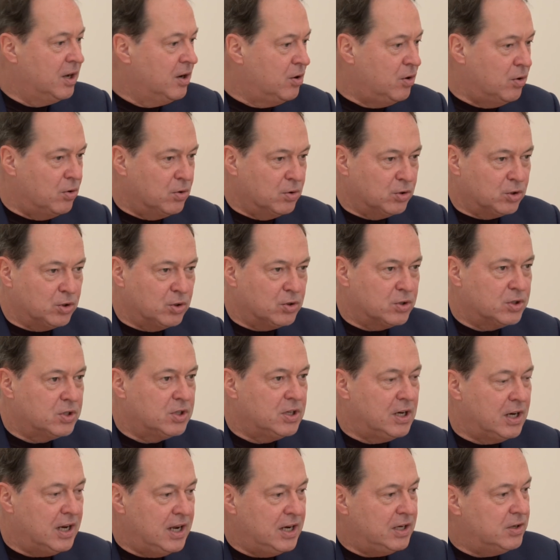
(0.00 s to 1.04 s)

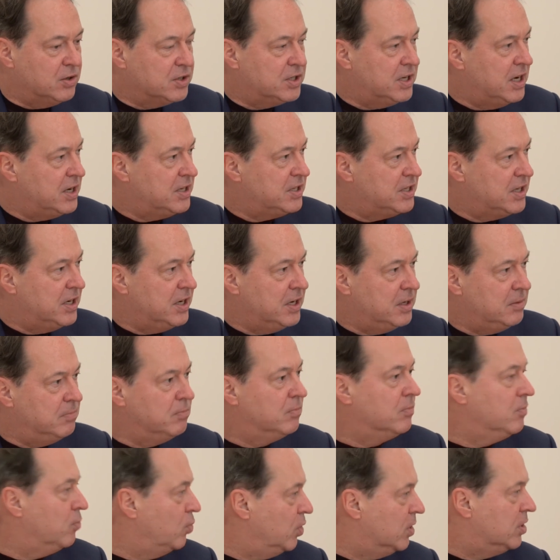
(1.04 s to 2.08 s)
gorgeous latest essay
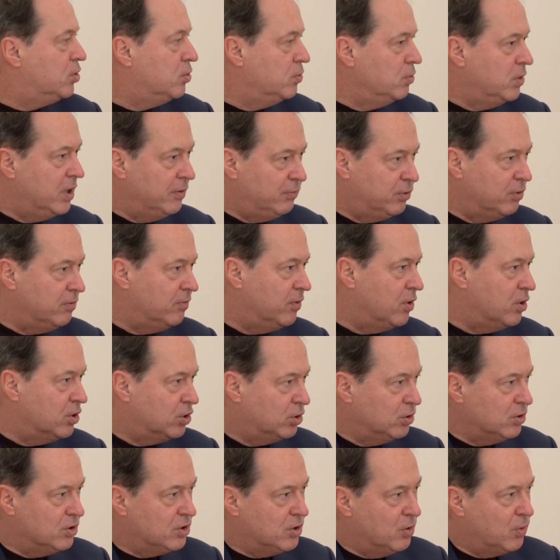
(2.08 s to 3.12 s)
with two different
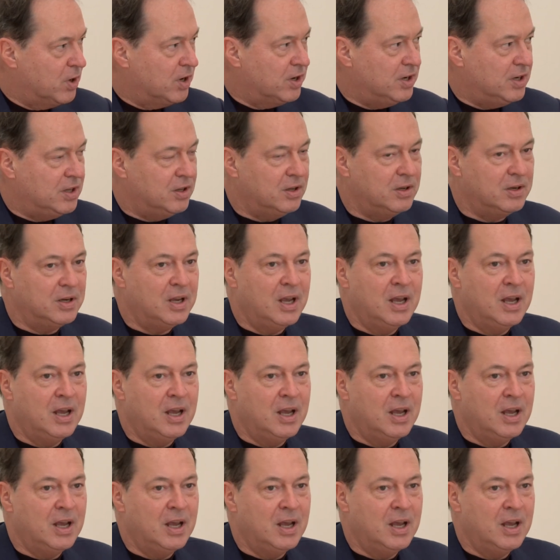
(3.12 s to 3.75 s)
versions, the one in the